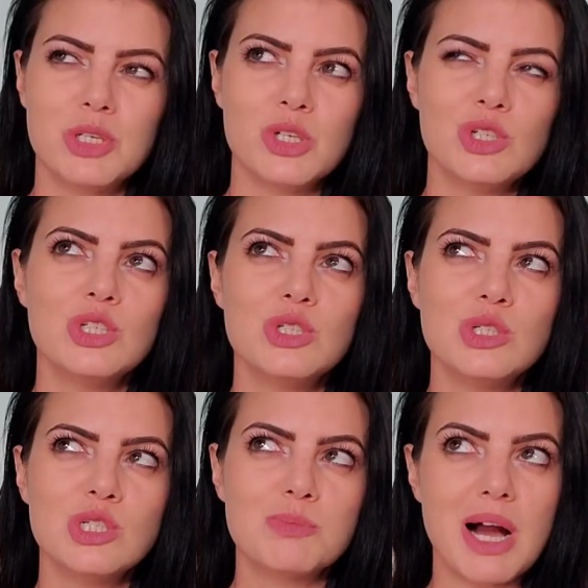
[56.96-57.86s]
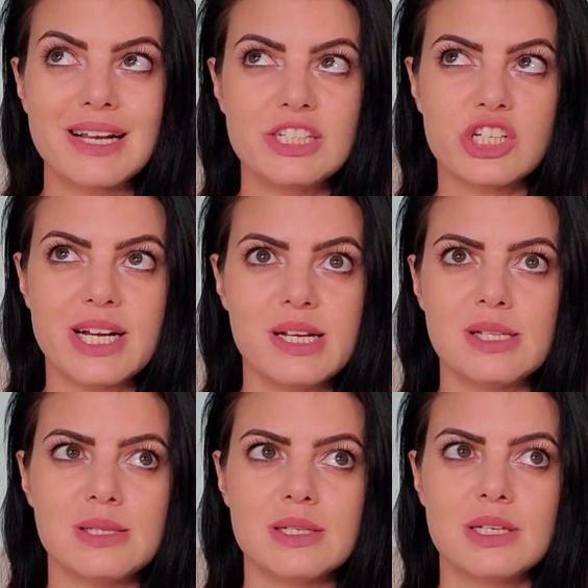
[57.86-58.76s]
But who's potty trained?
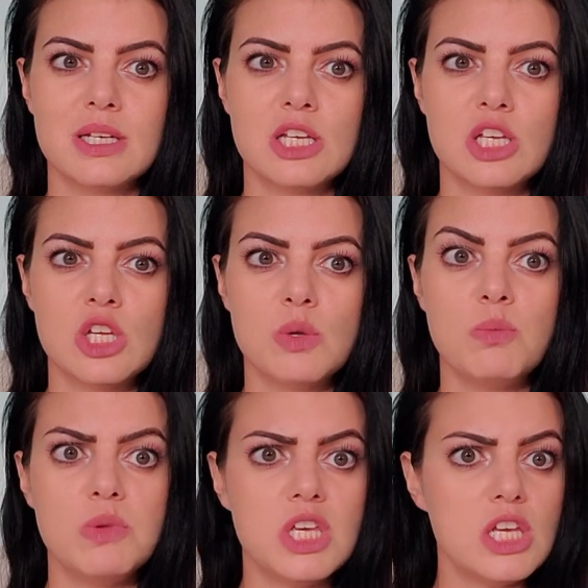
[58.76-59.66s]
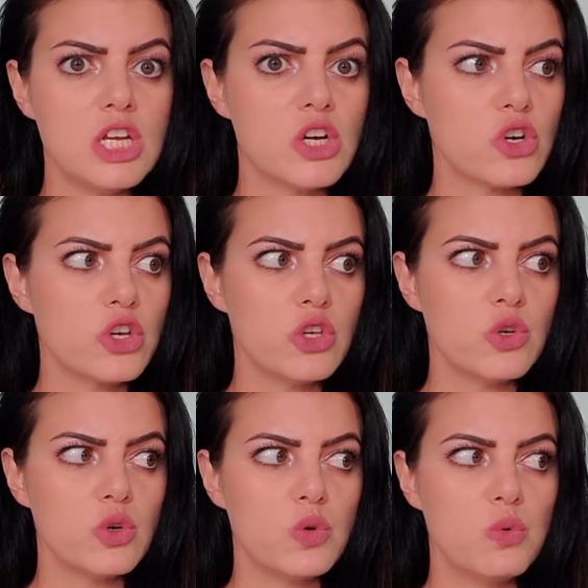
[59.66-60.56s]
Me or
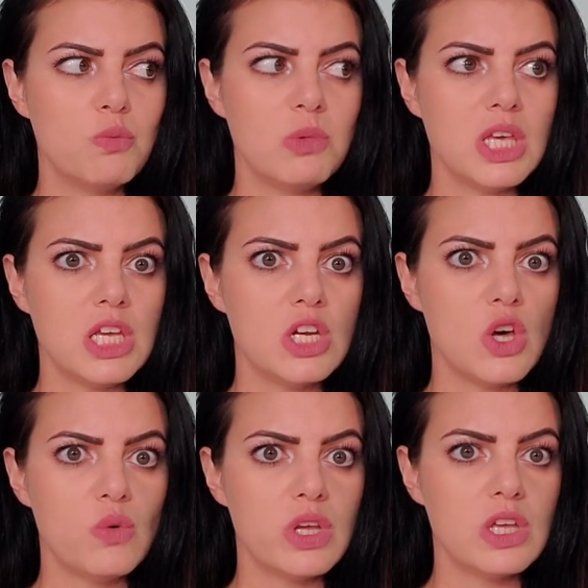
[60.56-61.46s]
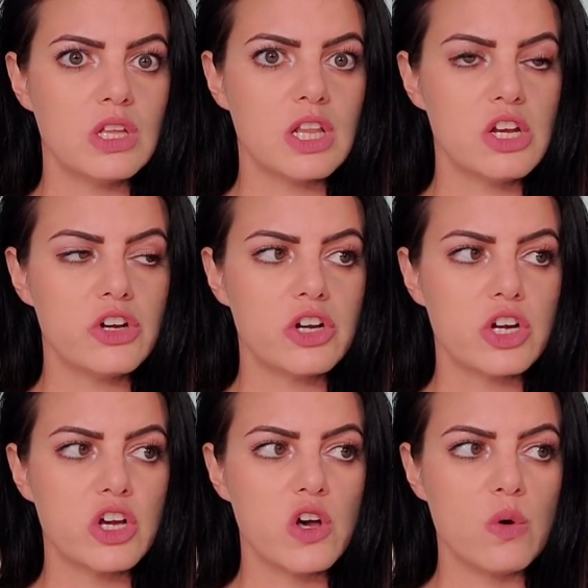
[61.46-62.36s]
you? Me knowing that you're
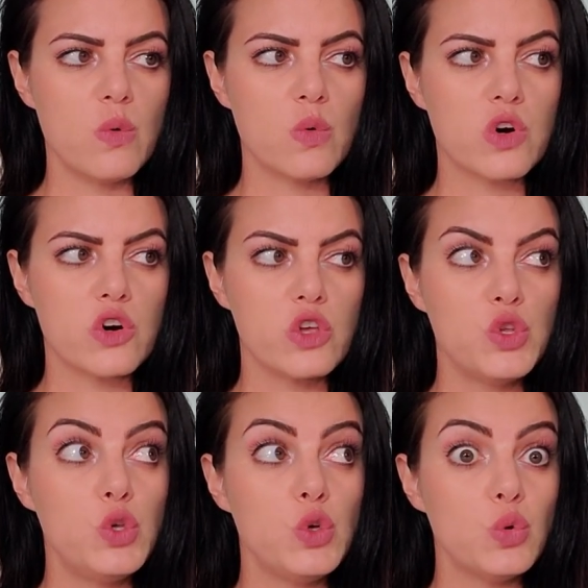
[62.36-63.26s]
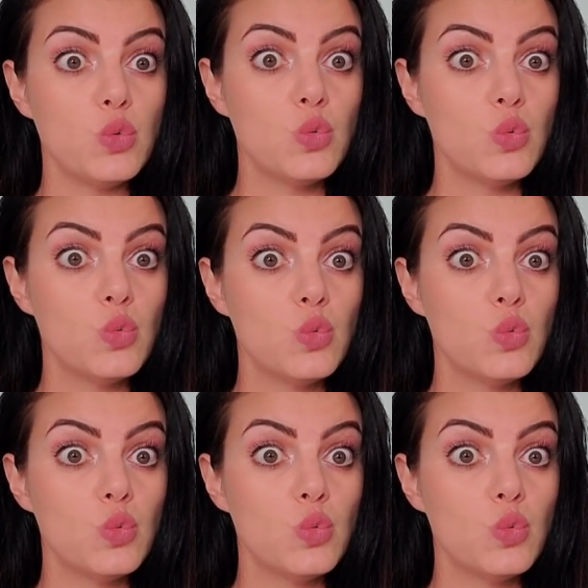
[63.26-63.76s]
gonna go or you